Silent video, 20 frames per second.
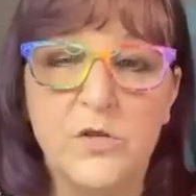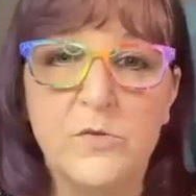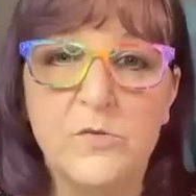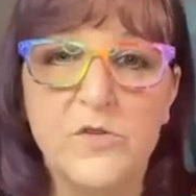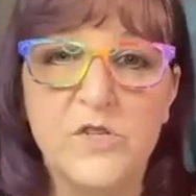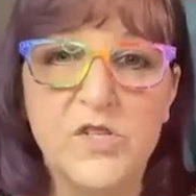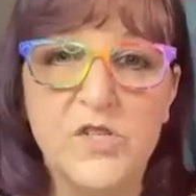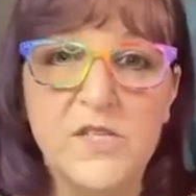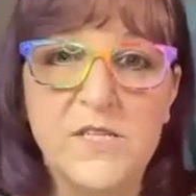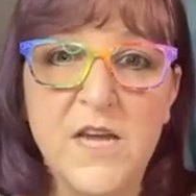
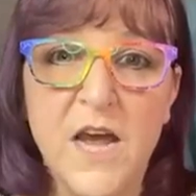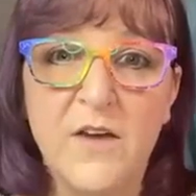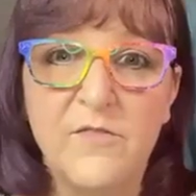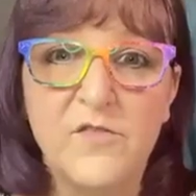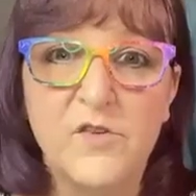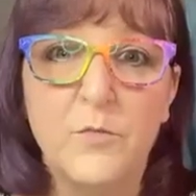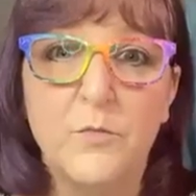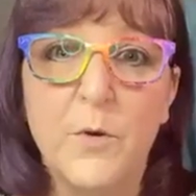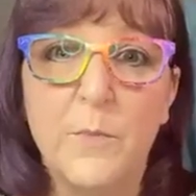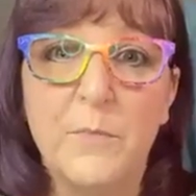You just
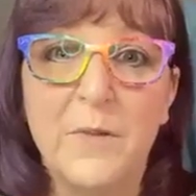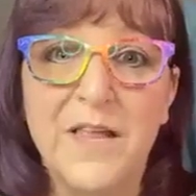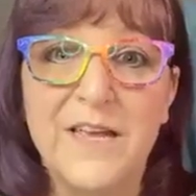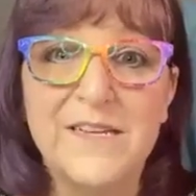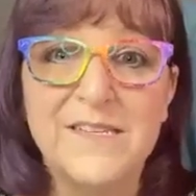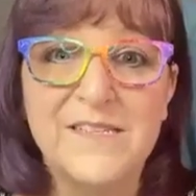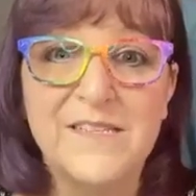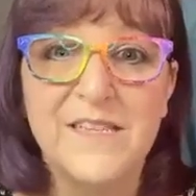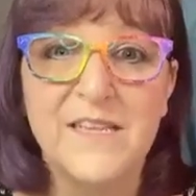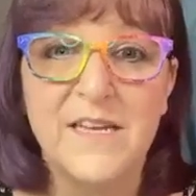have to
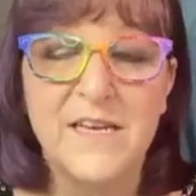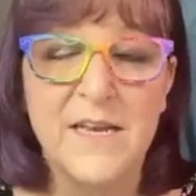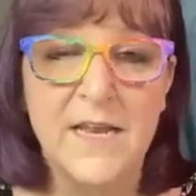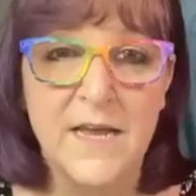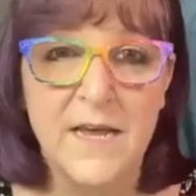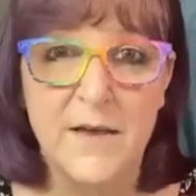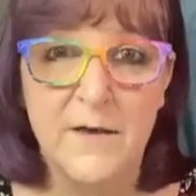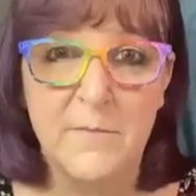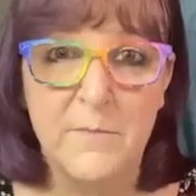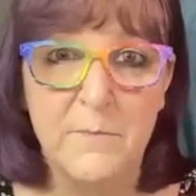replace the
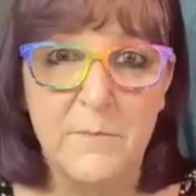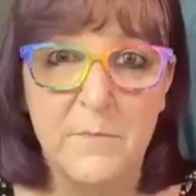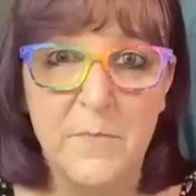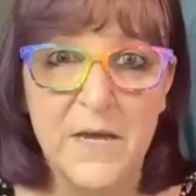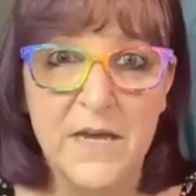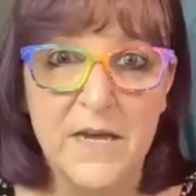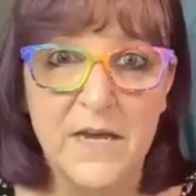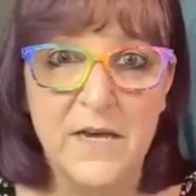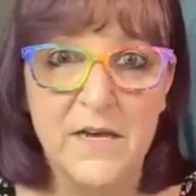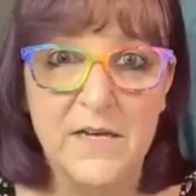nib
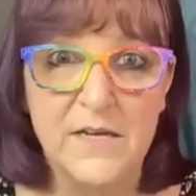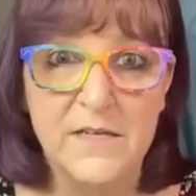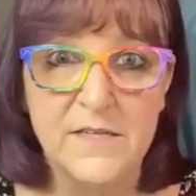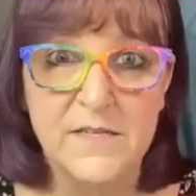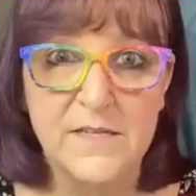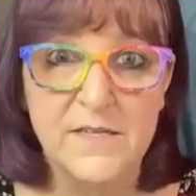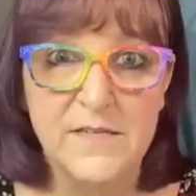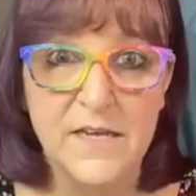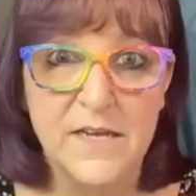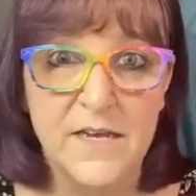
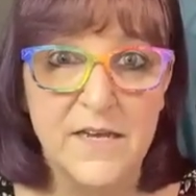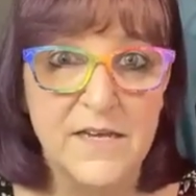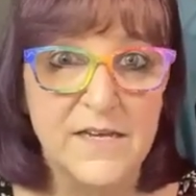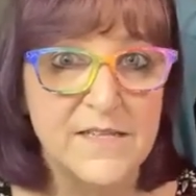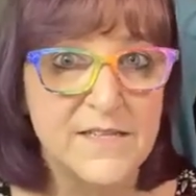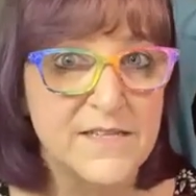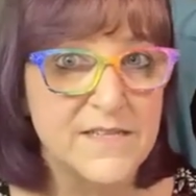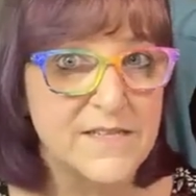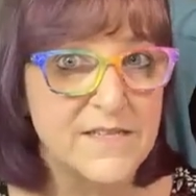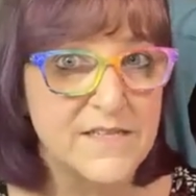because
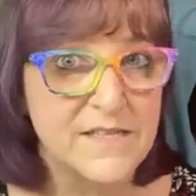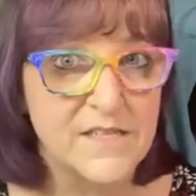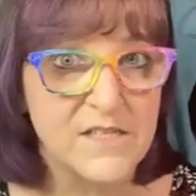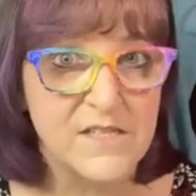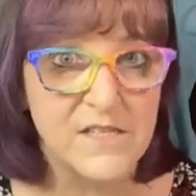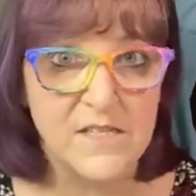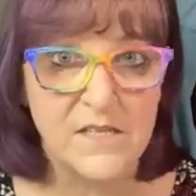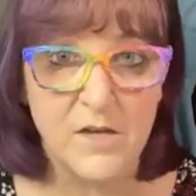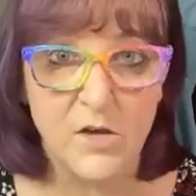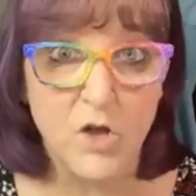
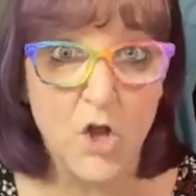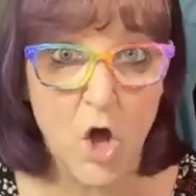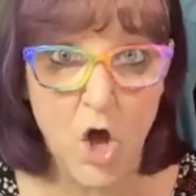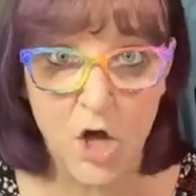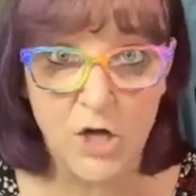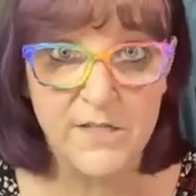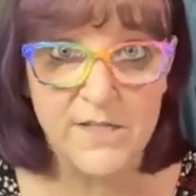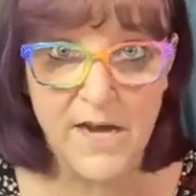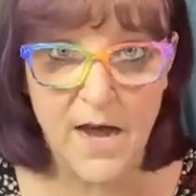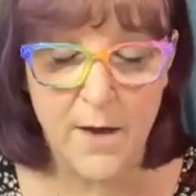it's
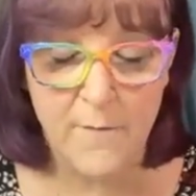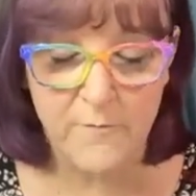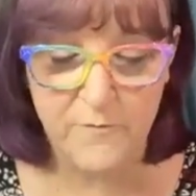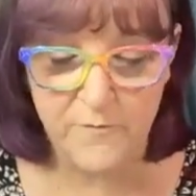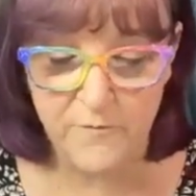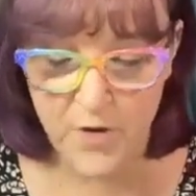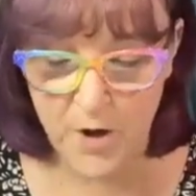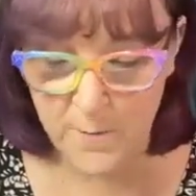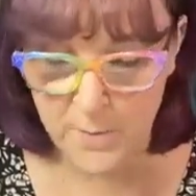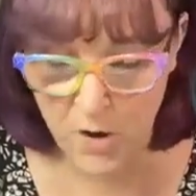clogged up
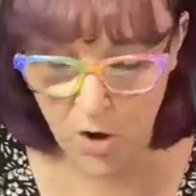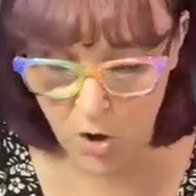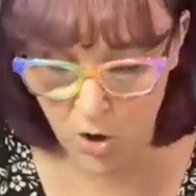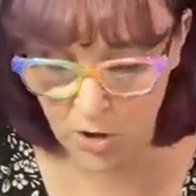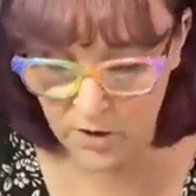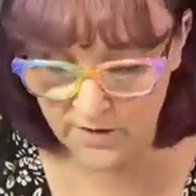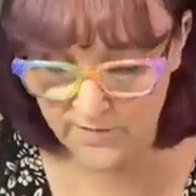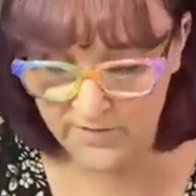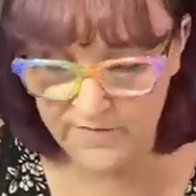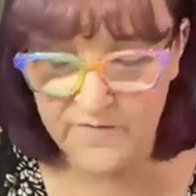from
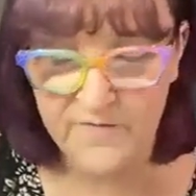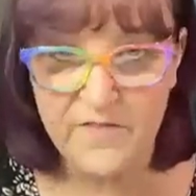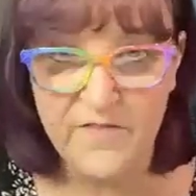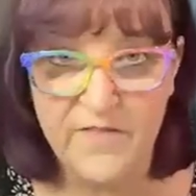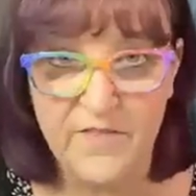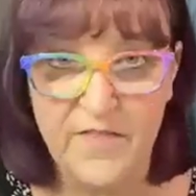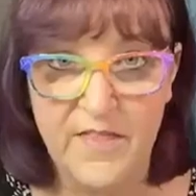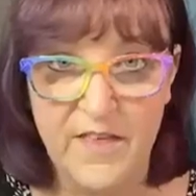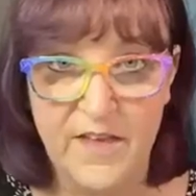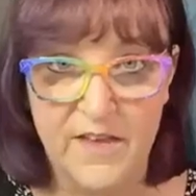all of
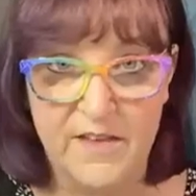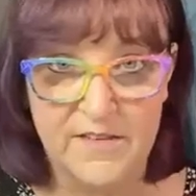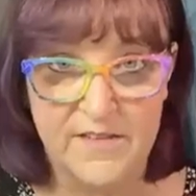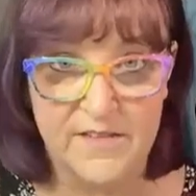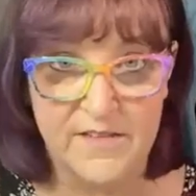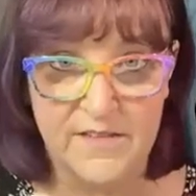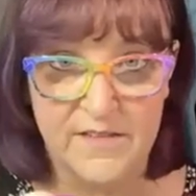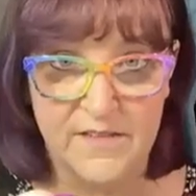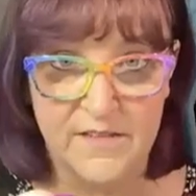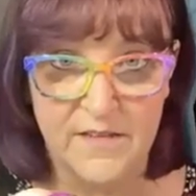
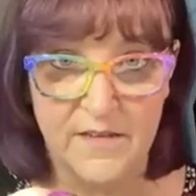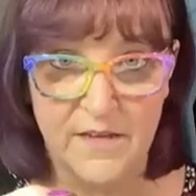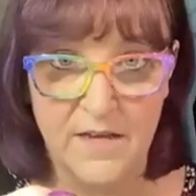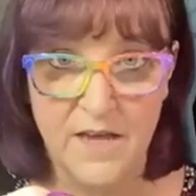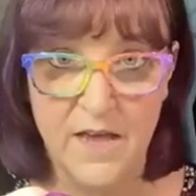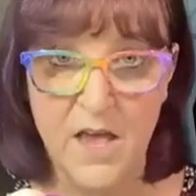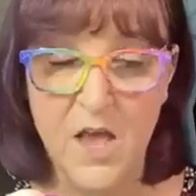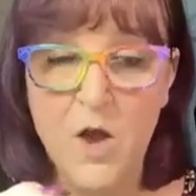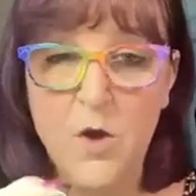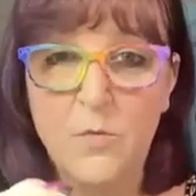this,
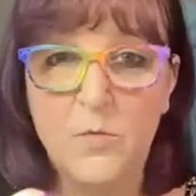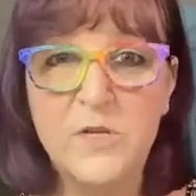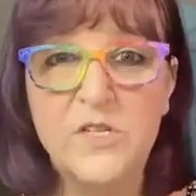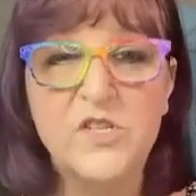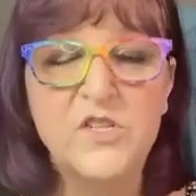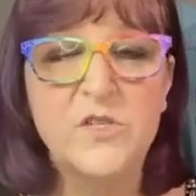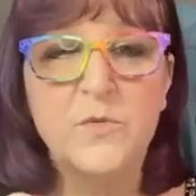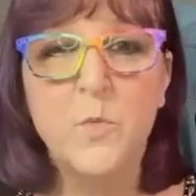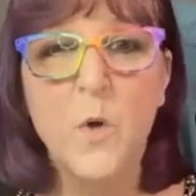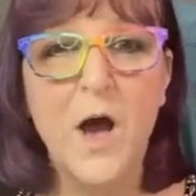
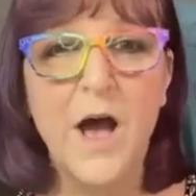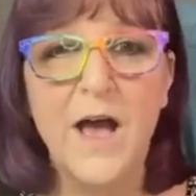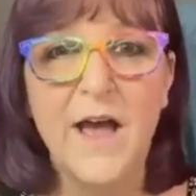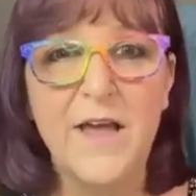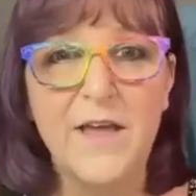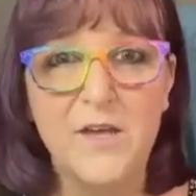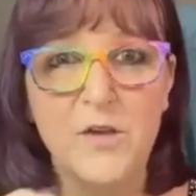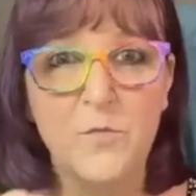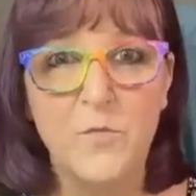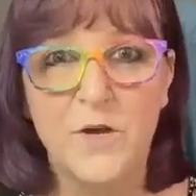which is
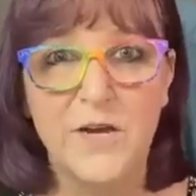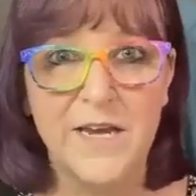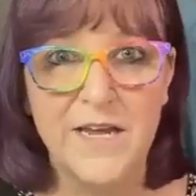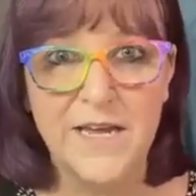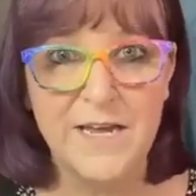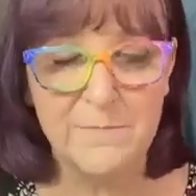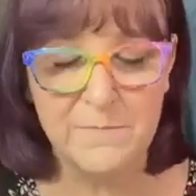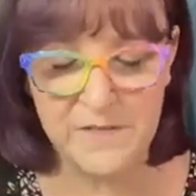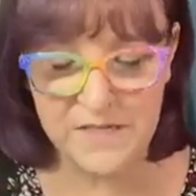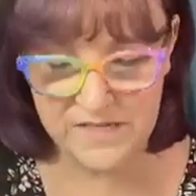why you want to
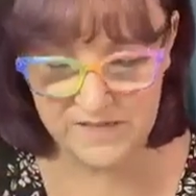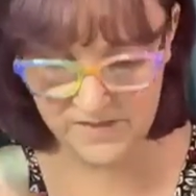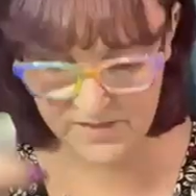keep